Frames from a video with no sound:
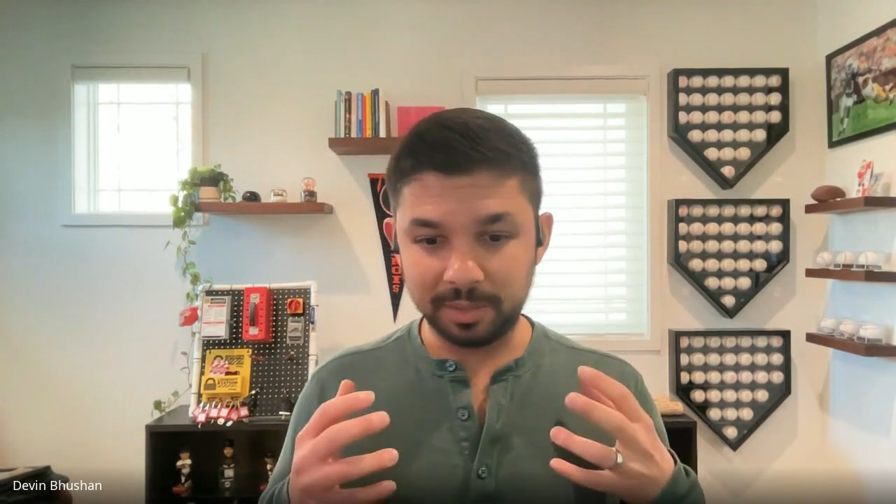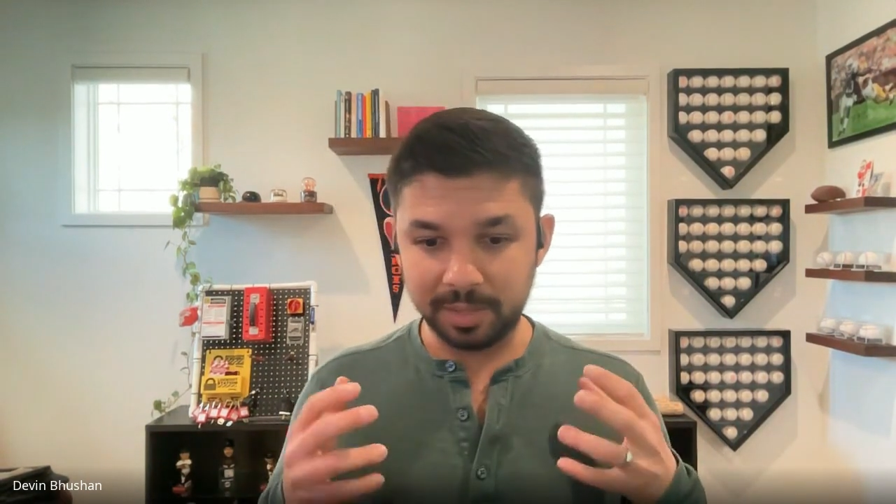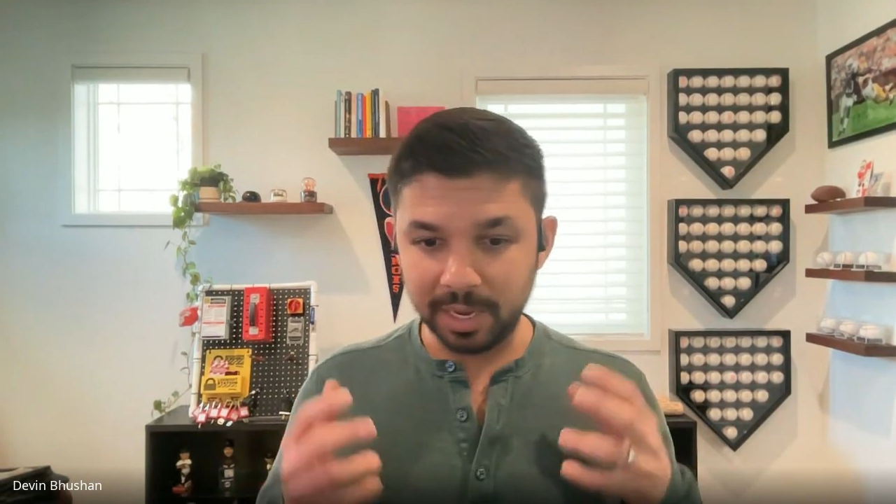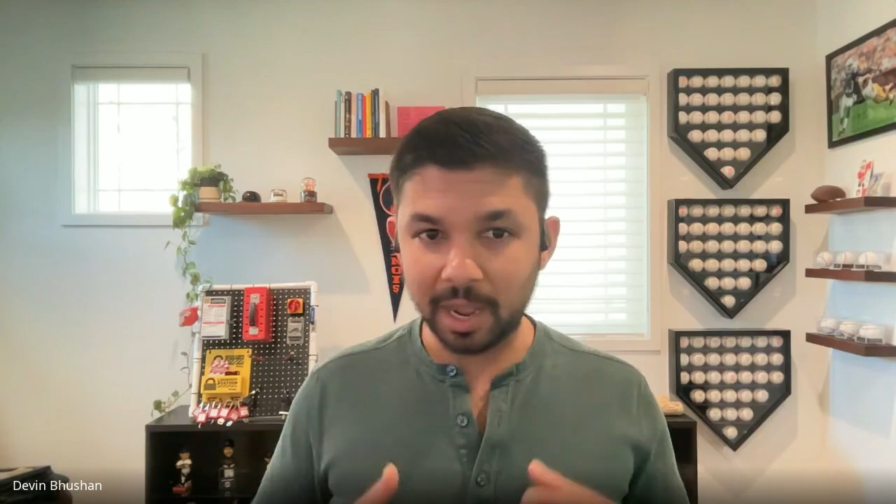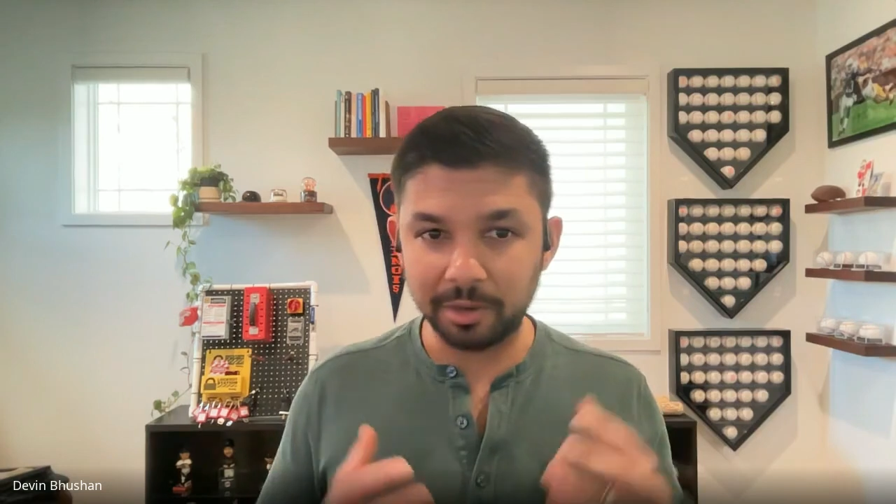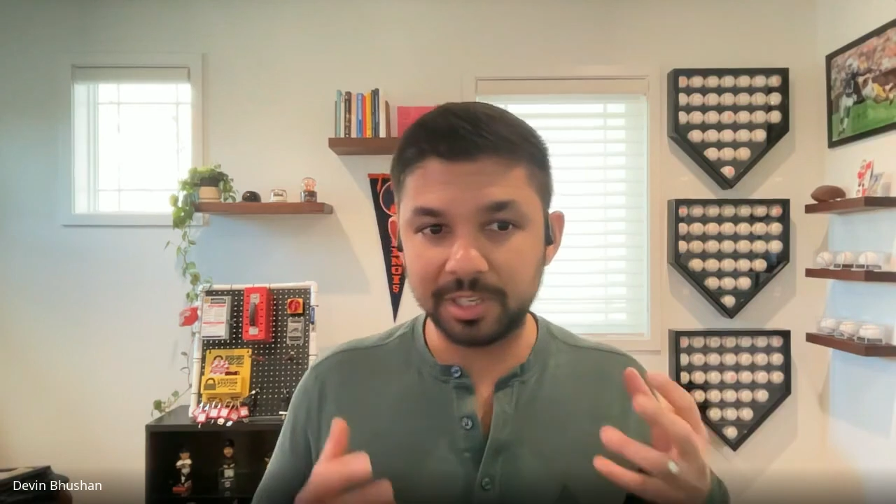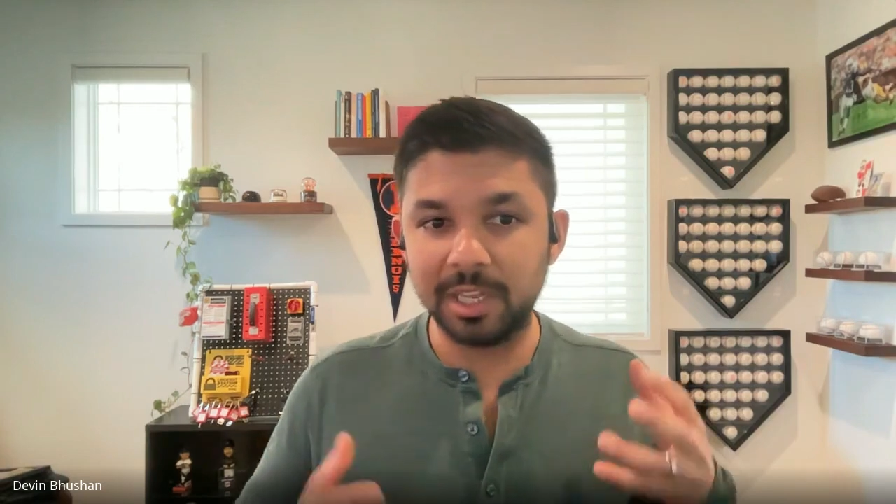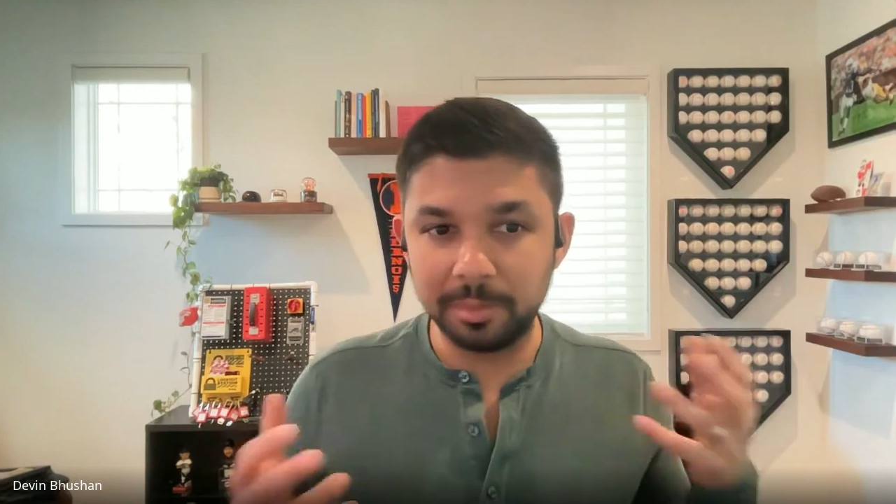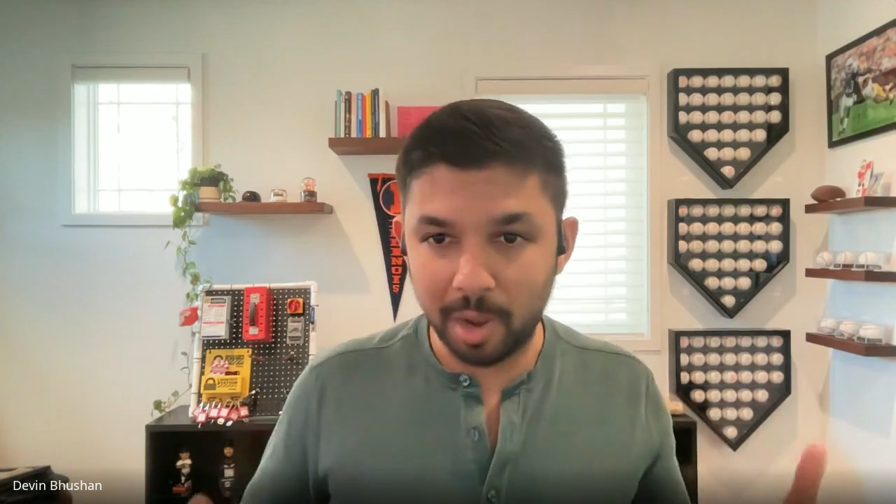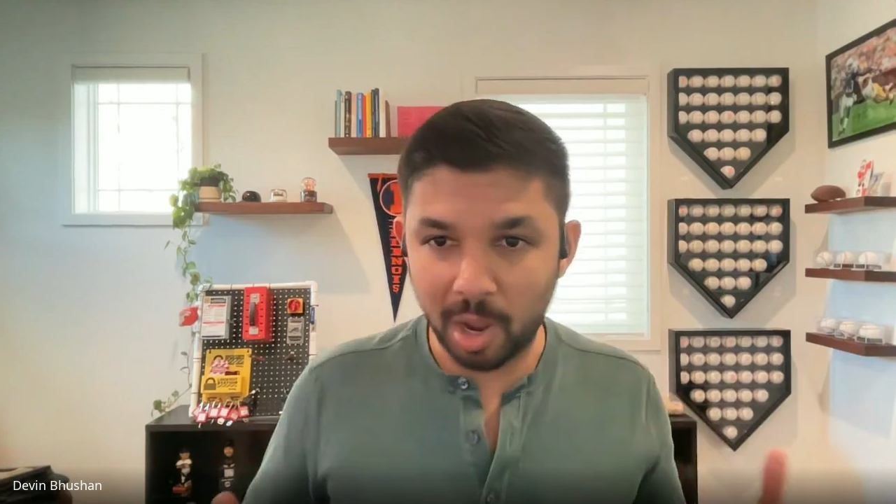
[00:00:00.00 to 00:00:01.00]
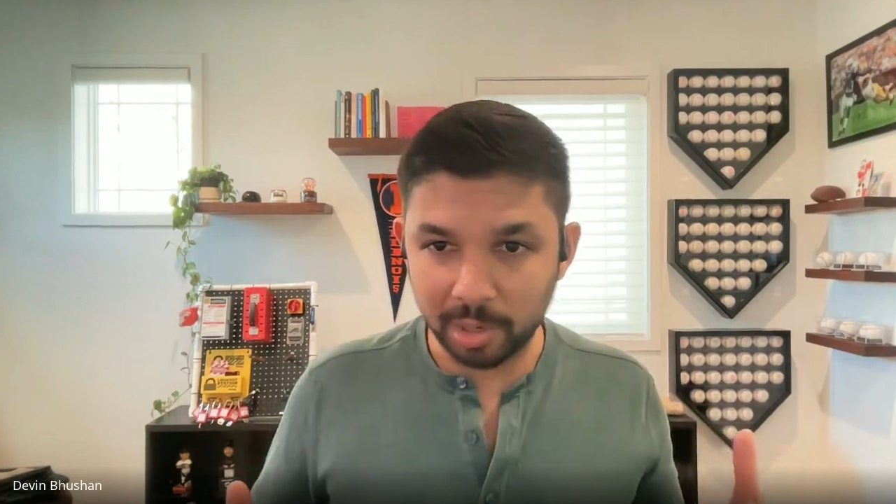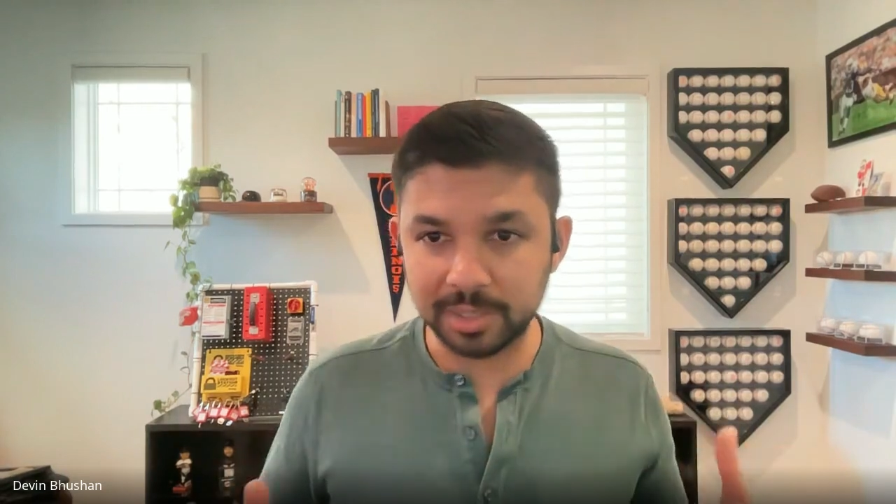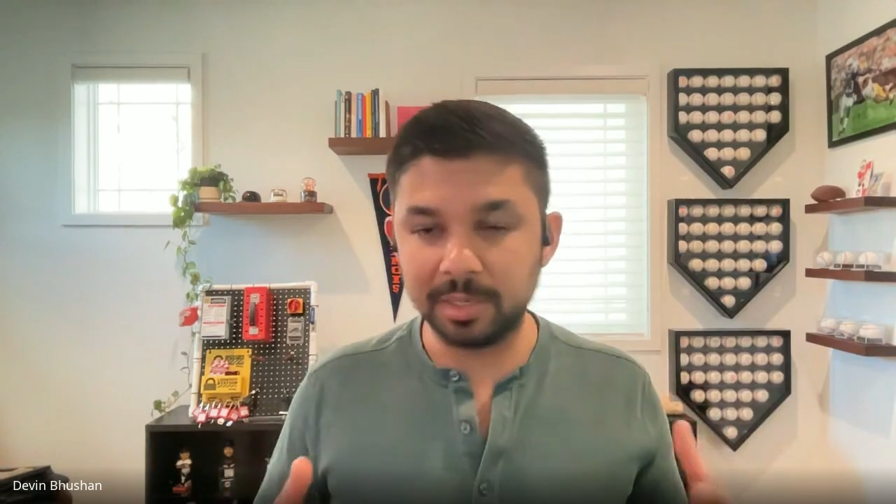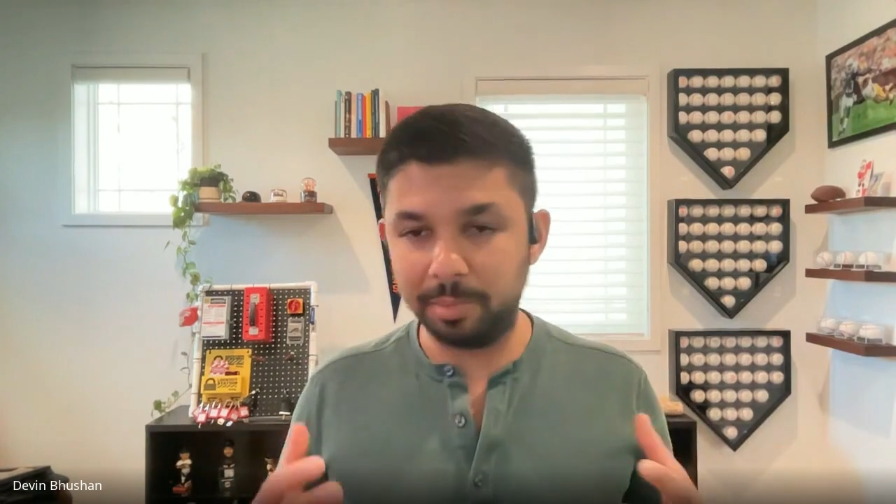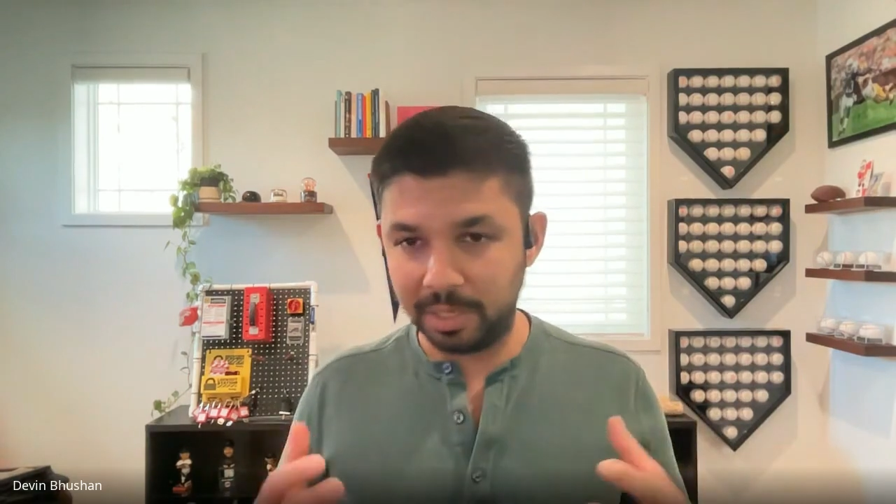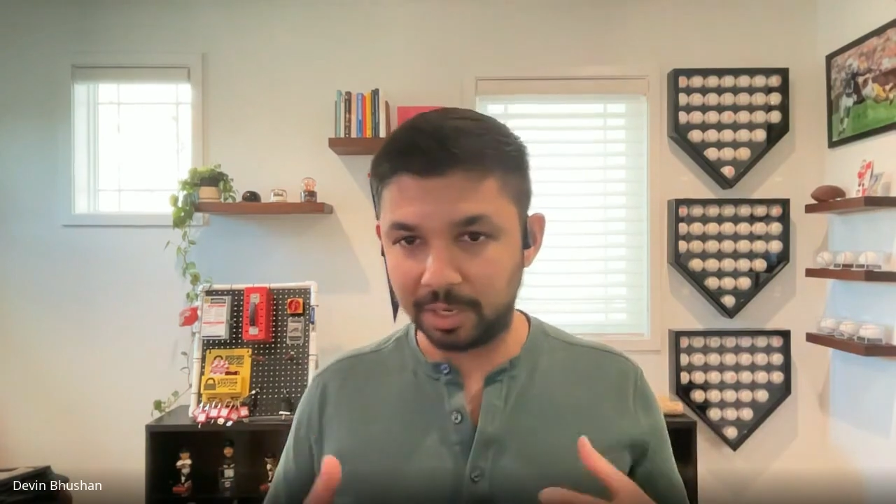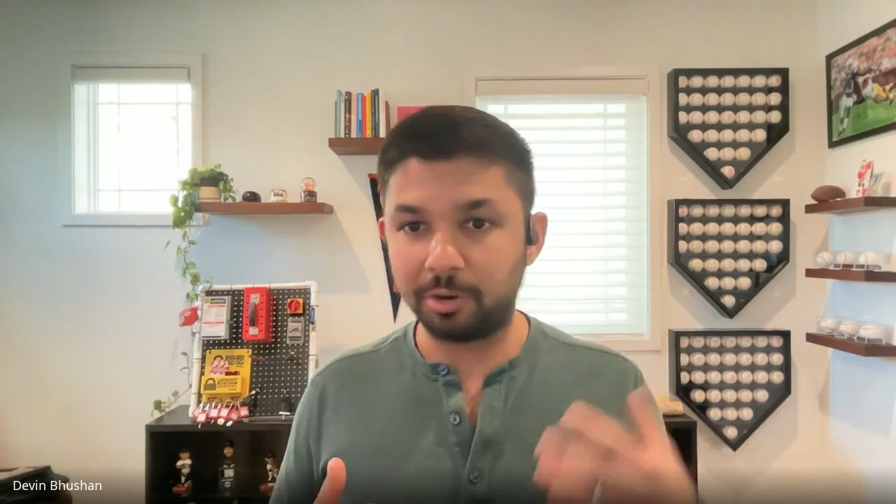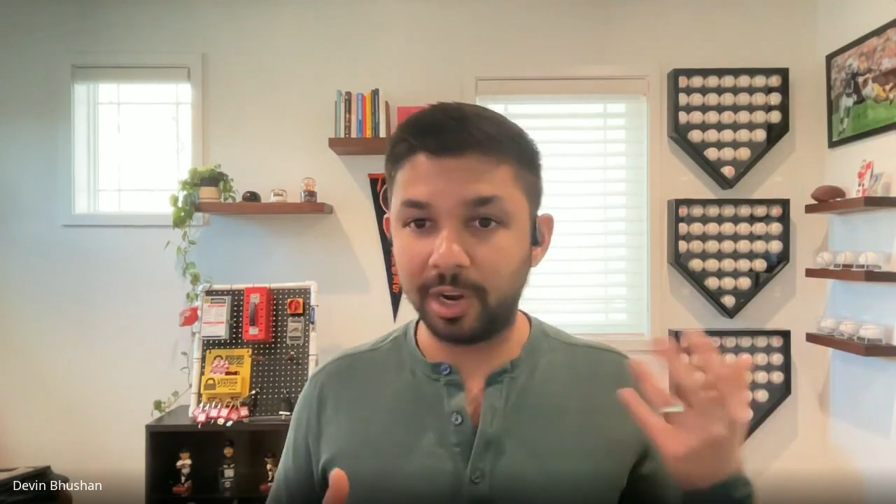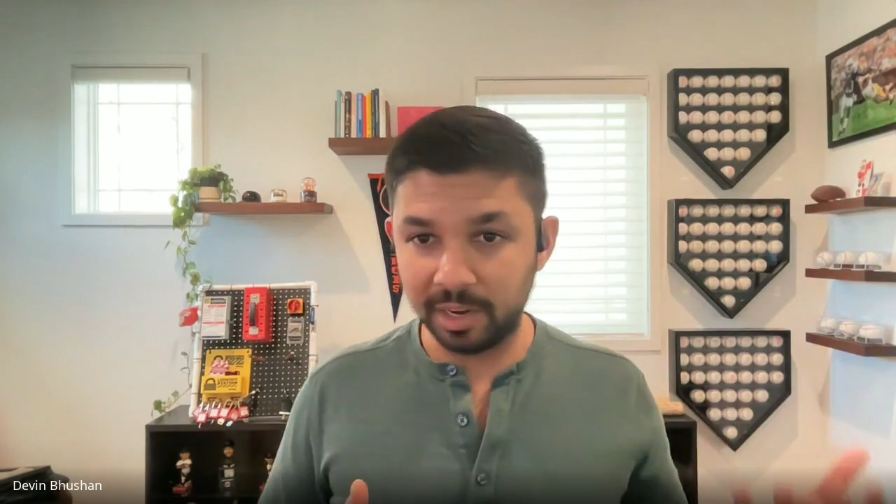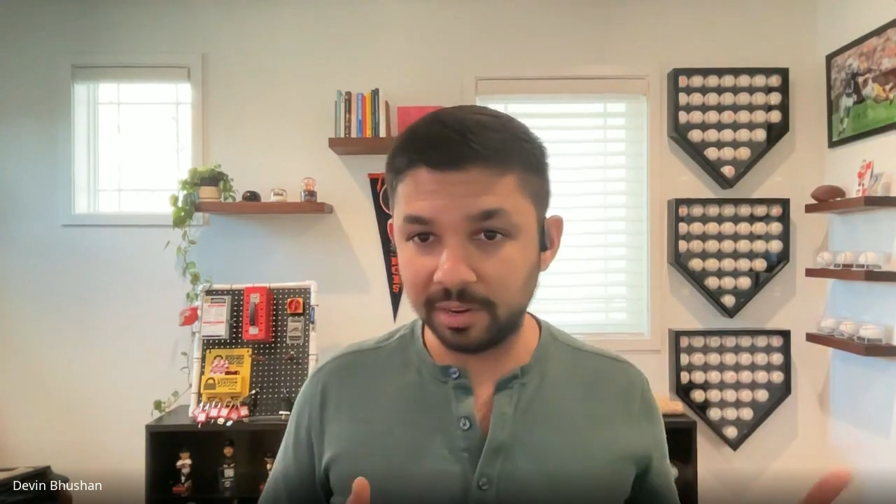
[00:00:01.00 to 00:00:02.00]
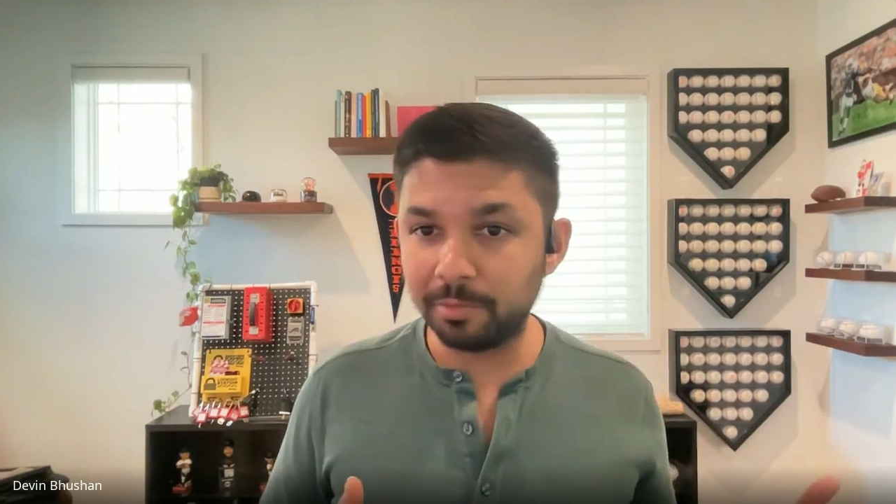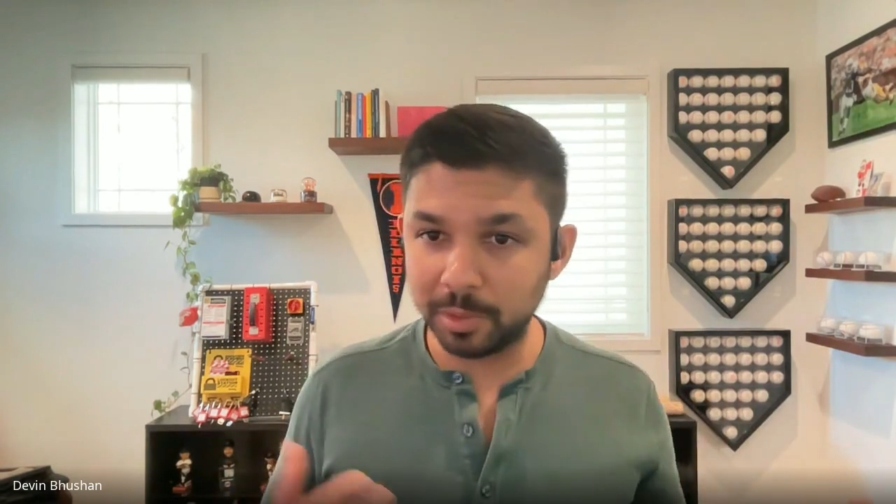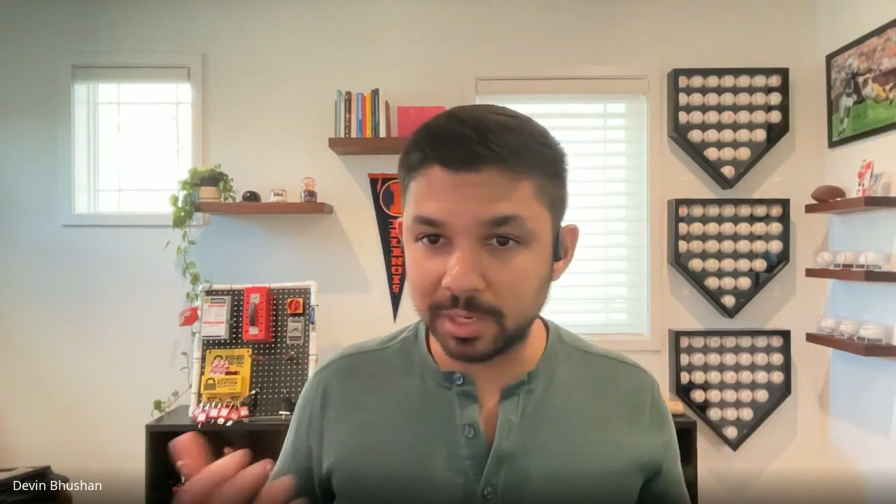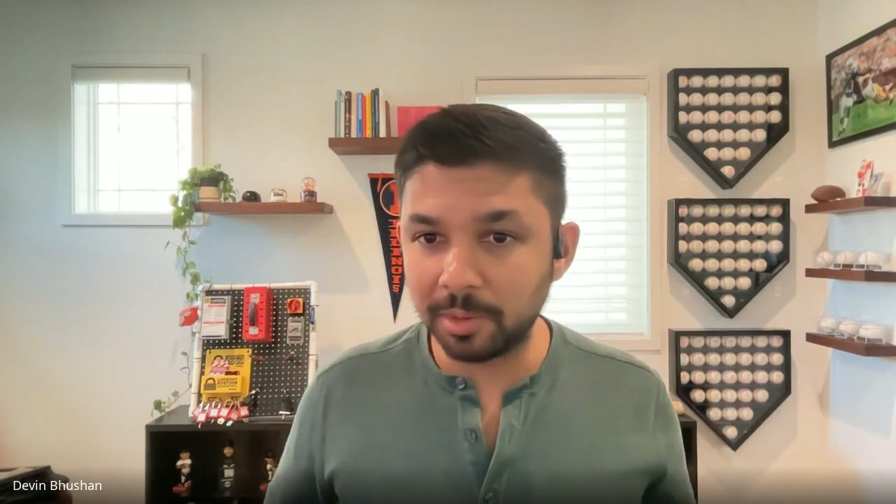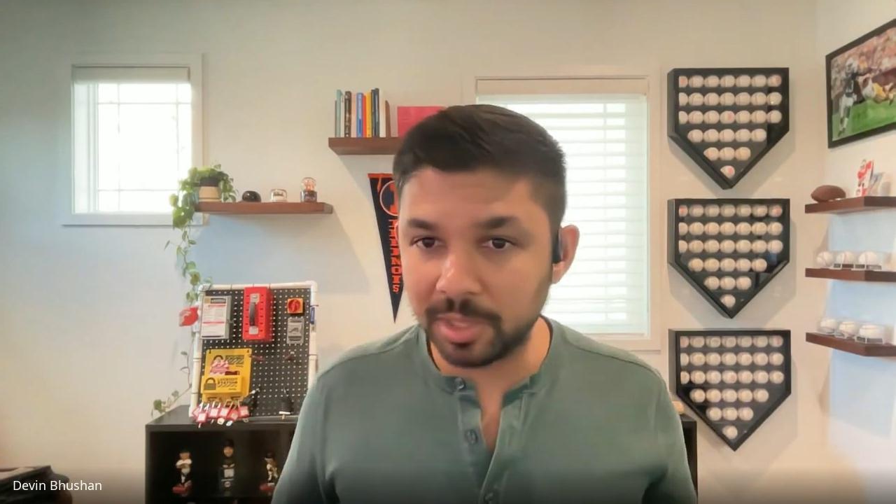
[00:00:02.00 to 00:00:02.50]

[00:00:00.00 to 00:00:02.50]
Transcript: think outside the box and being creative with some